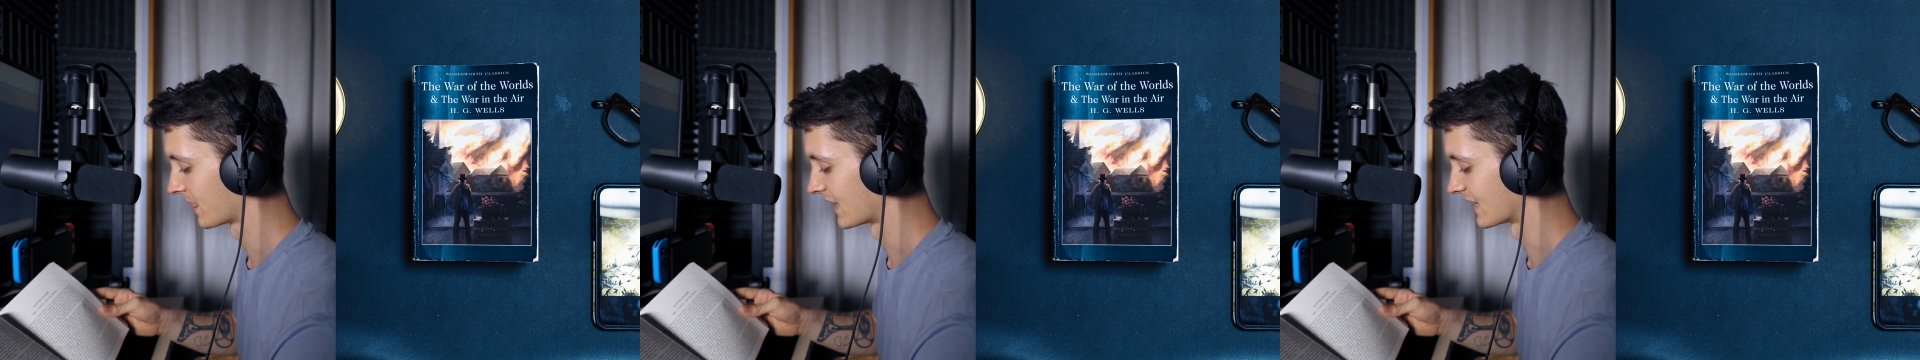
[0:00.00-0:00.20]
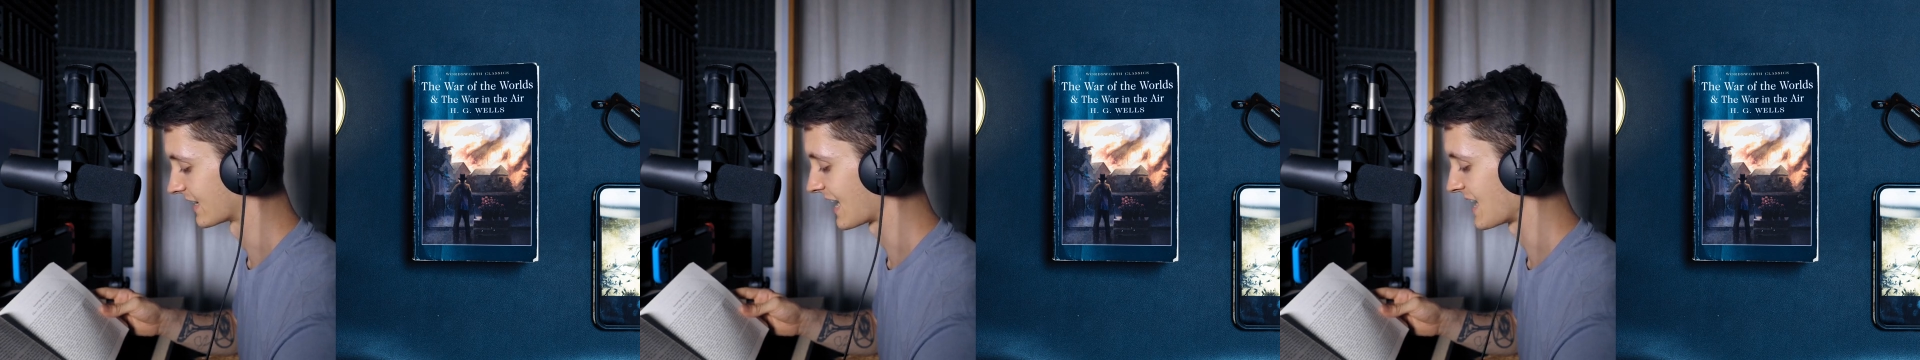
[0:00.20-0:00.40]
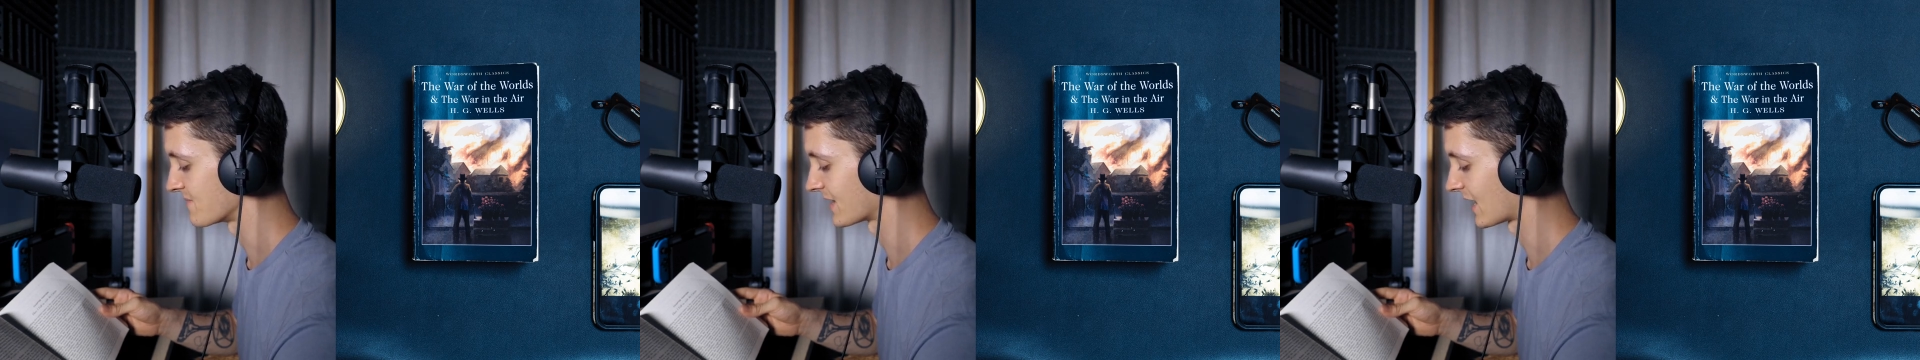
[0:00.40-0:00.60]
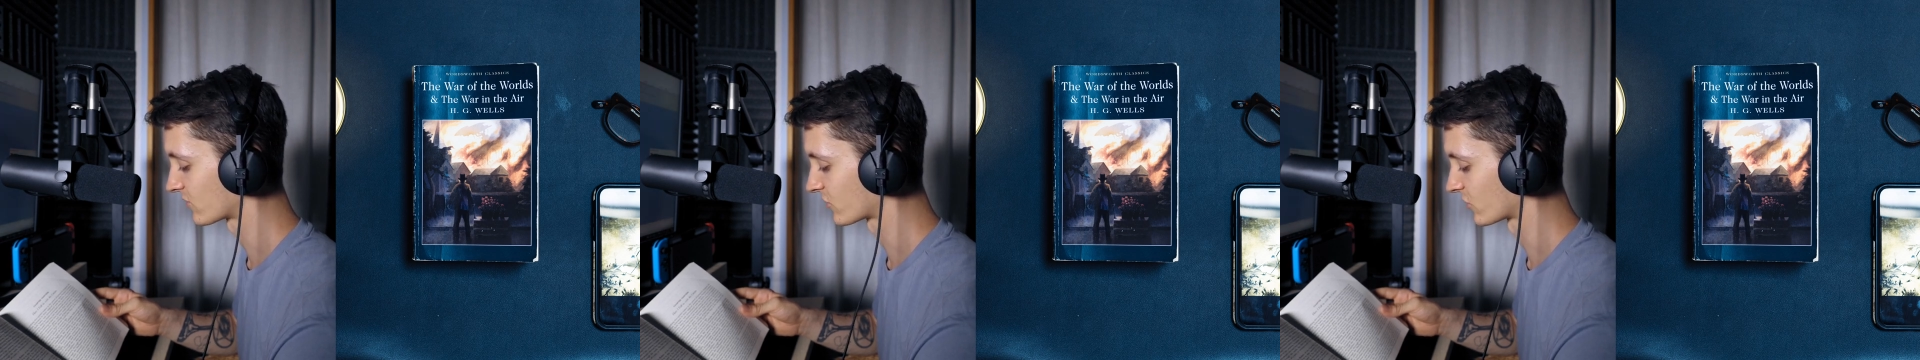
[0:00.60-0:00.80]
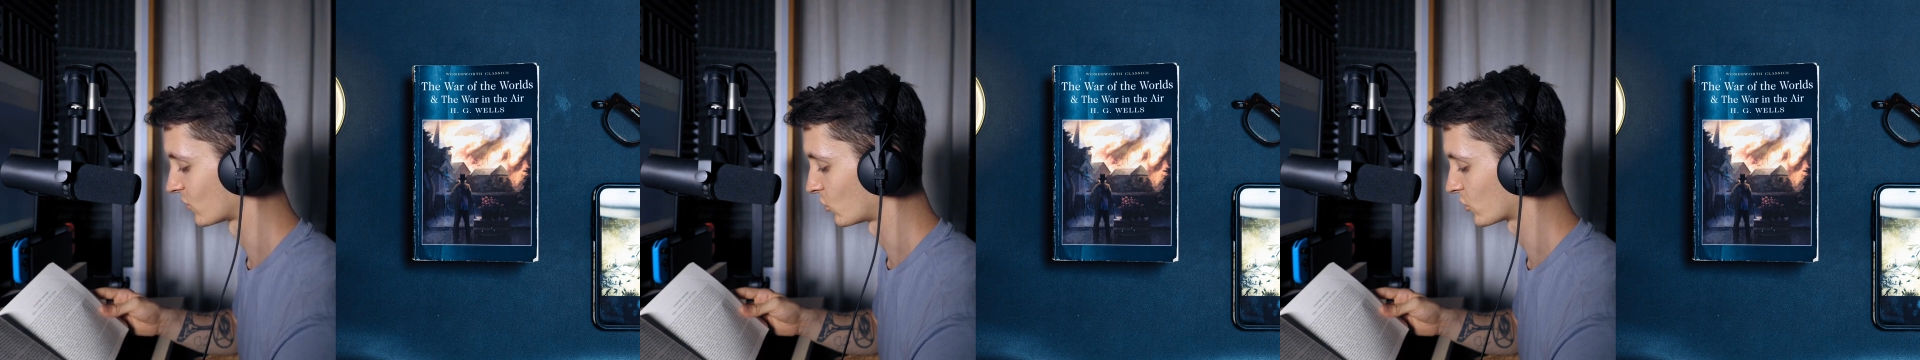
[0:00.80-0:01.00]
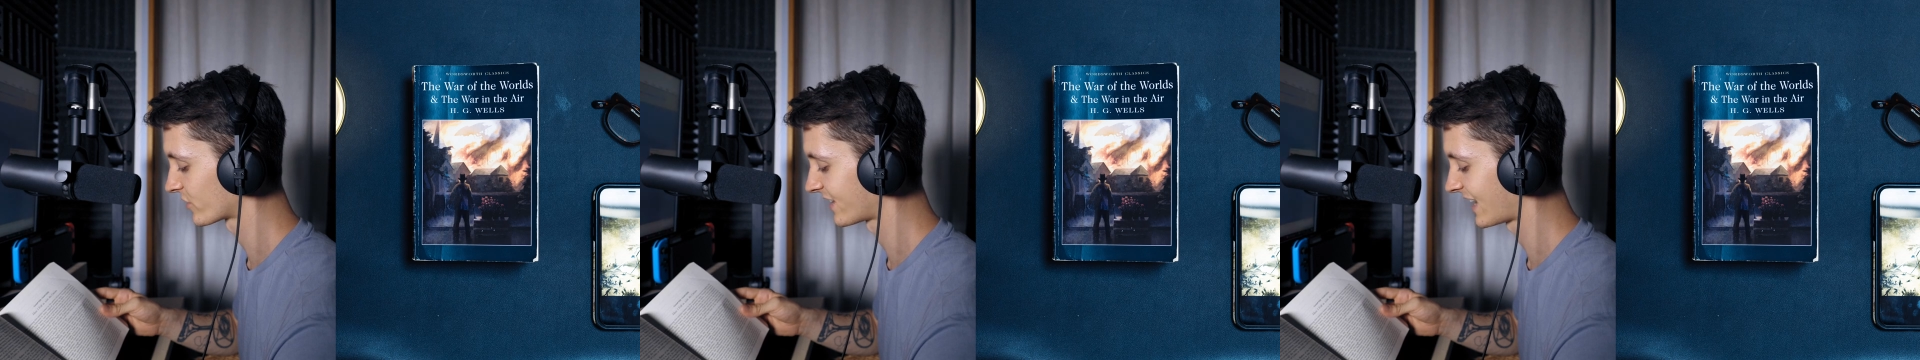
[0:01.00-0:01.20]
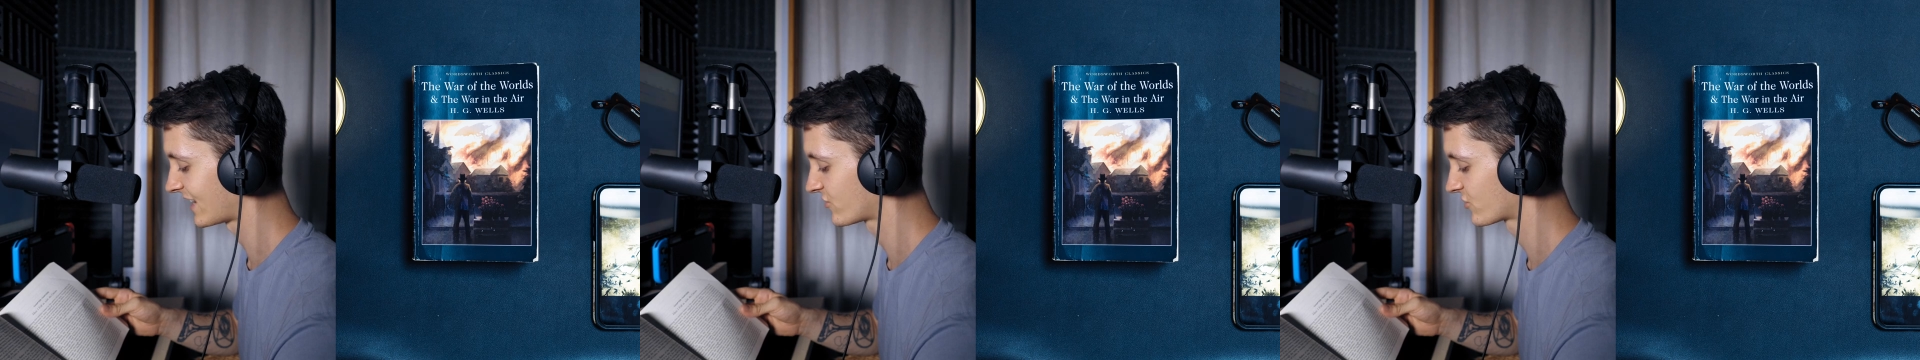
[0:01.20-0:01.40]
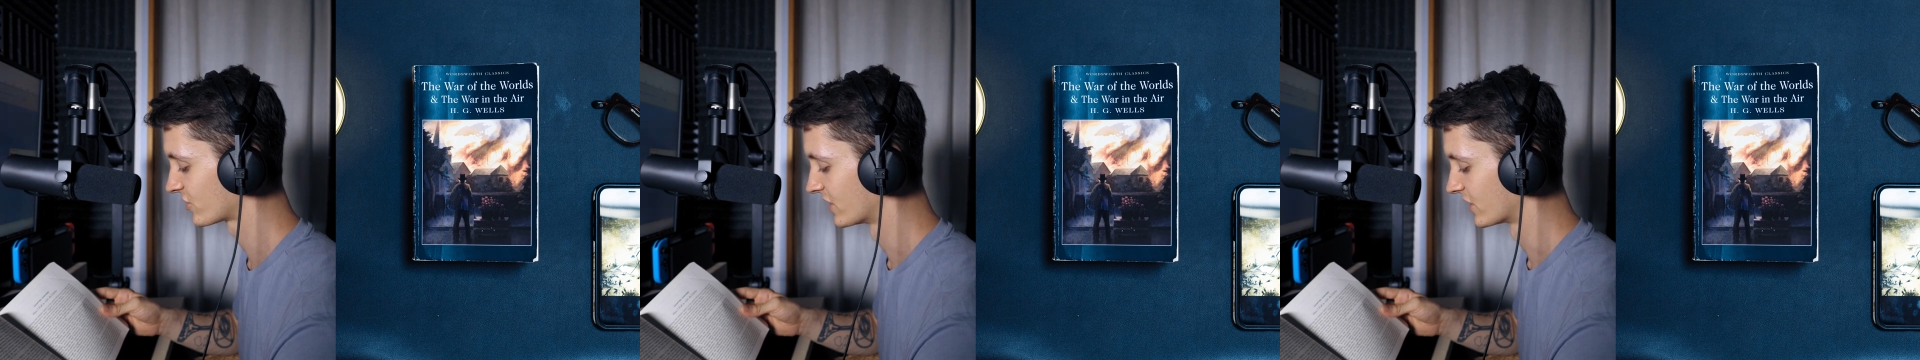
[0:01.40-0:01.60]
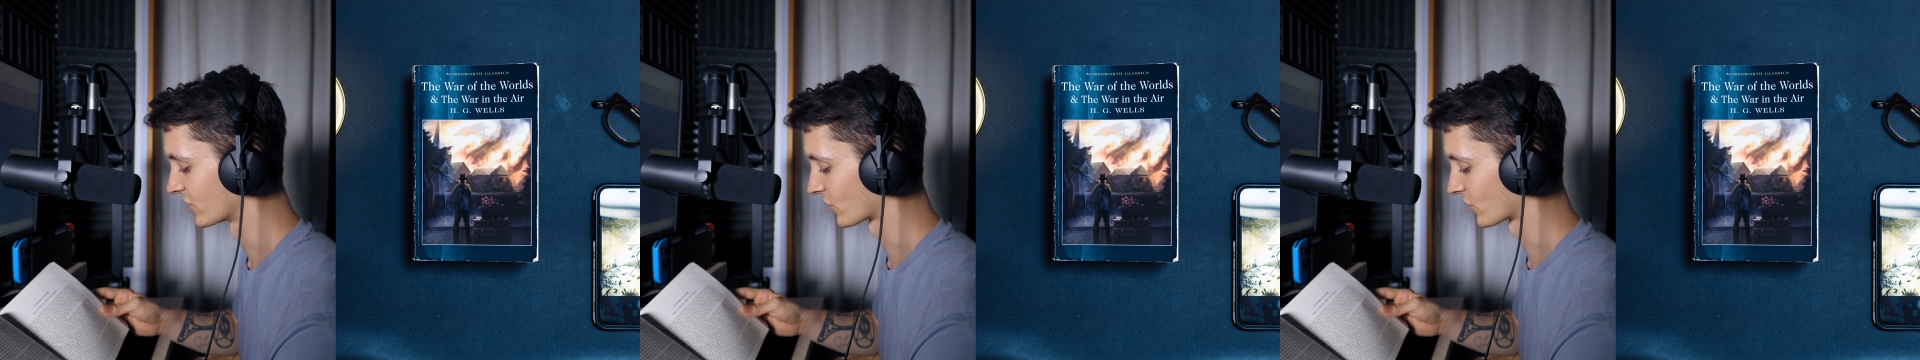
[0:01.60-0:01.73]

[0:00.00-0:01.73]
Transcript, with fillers: and came down to the water's edge